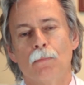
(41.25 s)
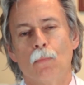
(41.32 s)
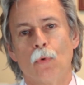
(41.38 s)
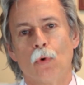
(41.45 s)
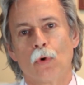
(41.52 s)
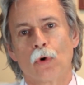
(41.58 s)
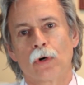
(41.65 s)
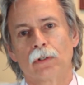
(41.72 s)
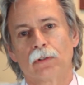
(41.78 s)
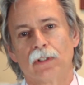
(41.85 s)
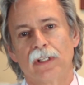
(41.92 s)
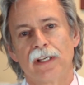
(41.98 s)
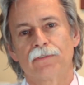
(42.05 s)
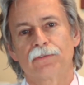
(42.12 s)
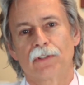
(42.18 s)
more
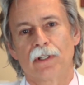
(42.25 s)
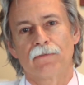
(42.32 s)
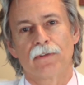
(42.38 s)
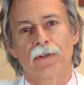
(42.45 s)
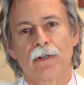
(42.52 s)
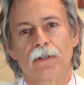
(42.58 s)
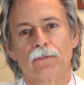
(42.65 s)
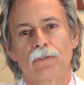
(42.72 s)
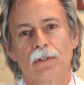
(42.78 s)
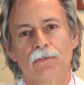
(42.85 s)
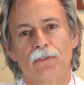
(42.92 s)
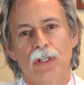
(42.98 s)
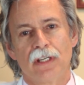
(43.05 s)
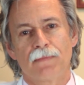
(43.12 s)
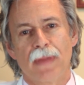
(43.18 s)
lift of their
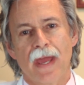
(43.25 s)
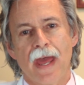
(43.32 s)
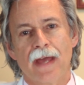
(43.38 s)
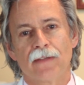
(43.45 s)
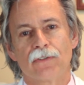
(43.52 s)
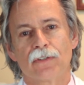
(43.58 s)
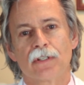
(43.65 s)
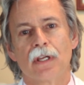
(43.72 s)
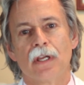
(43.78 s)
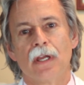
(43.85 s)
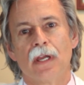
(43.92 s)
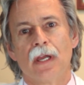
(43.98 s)
cheek pads